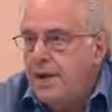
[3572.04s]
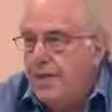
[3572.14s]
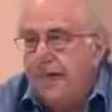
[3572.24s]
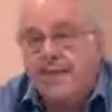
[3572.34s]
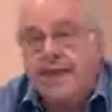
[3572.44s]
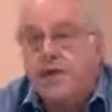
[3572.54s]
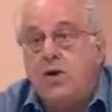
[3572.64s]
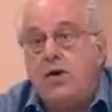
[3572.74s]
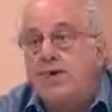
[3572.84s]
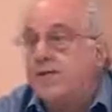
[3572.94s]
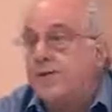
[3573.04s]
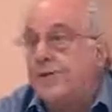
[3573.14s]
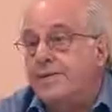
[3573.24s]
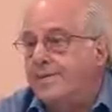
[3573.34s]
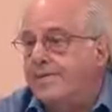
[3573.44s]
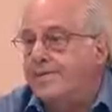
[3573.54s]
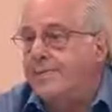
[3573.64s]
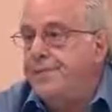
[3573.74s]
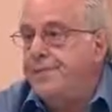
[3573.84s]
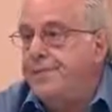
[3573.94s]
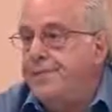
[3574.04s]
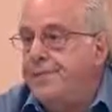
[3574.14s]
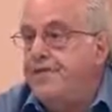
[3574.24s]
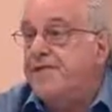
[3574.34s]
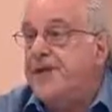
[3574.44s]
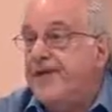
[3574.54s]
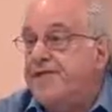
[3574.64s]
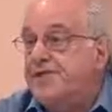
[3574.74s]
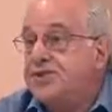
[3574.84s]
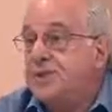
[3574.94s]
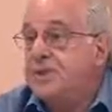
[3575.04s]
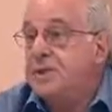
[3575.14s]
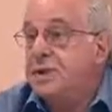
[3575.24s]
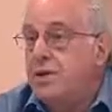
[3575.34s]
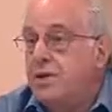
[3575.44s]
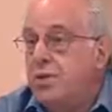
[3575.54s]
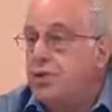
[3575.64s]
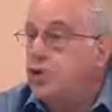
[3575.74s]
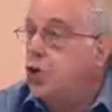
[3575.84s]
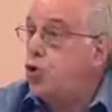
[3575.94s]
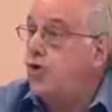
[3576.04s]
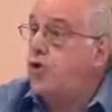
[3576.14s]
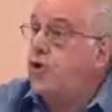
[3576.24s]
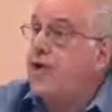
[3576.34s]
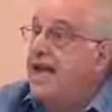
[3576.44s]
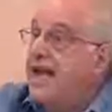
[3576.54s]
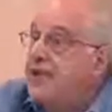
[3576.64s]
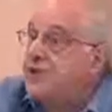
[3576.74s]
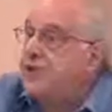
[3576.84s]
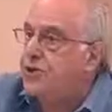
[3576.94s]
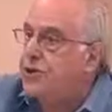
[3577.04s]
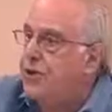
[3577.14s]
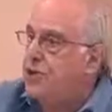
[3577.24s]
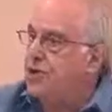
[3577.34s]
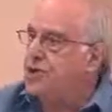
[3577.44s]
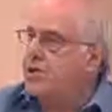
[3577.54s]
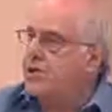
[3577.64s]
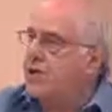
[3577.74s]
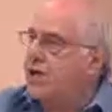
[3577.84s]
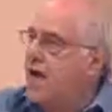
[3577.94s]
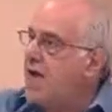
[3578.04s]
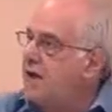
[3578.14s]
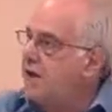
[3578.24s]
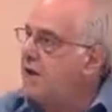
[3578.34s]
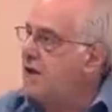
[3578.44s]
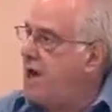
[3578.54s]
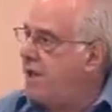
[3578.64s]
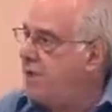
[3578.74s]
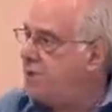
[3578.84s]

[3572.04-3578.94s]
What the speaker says: they made no effort to face or to offer an answer to the declining economic